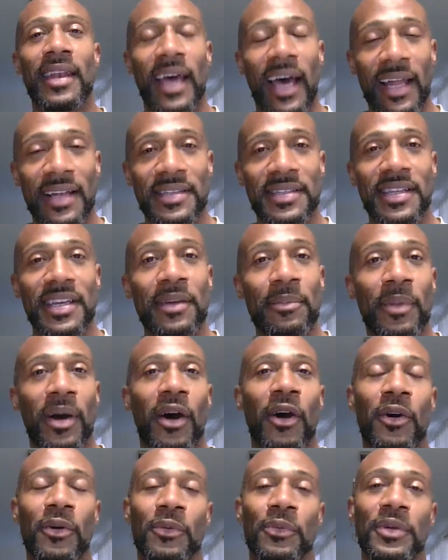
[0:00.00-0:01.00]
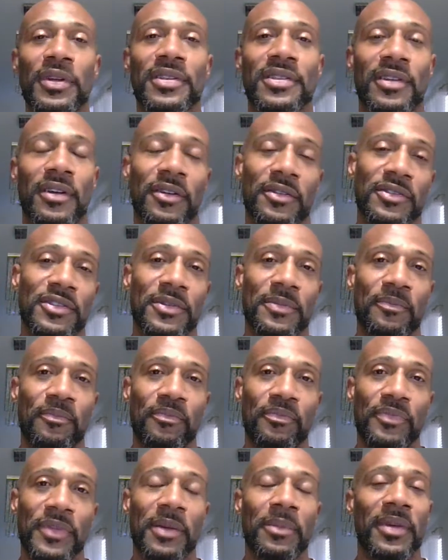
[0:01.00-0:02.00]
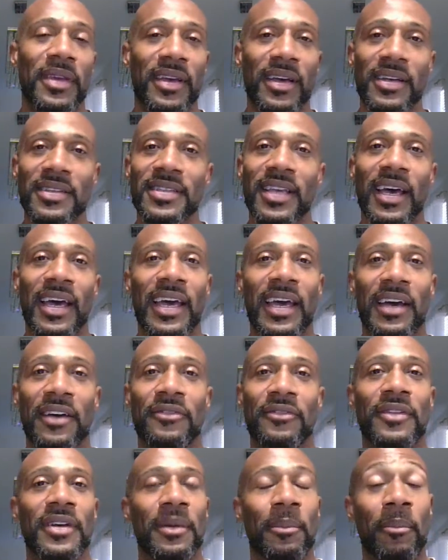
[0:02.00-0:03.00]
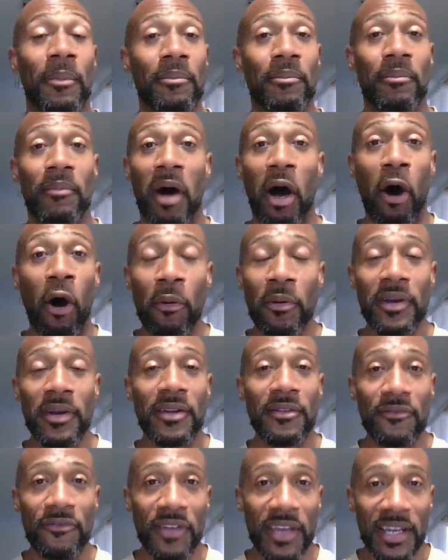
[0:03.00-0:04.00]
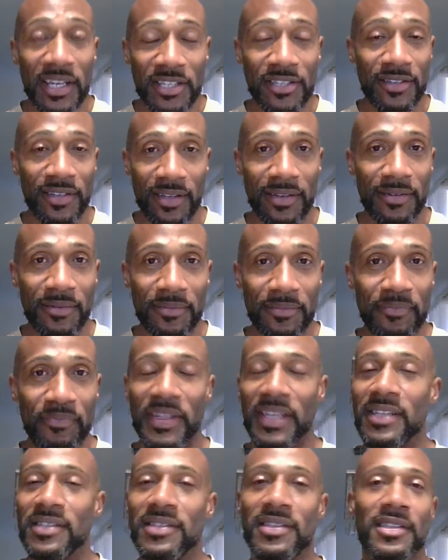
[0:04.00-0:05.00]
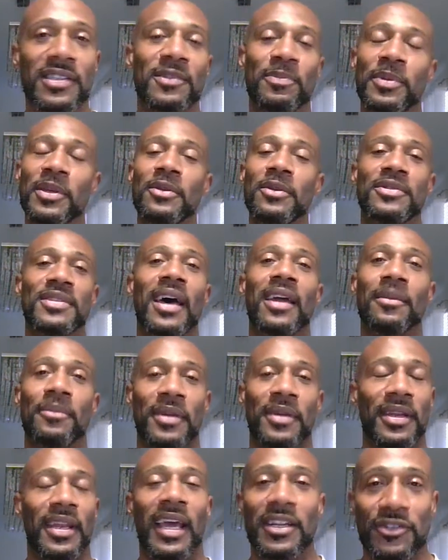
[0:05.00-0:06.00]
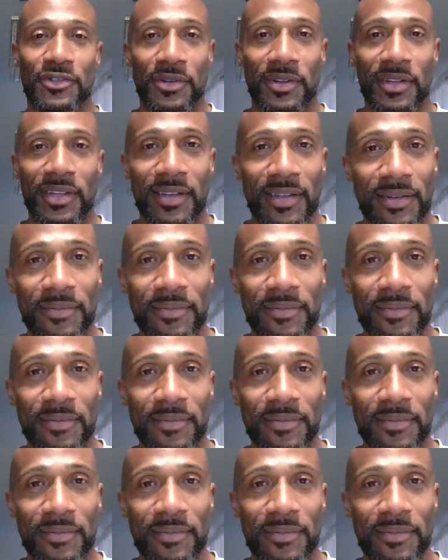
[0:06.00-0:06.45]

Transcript: I did my own research. And because I have my own conviction, it just spews out of me naturally.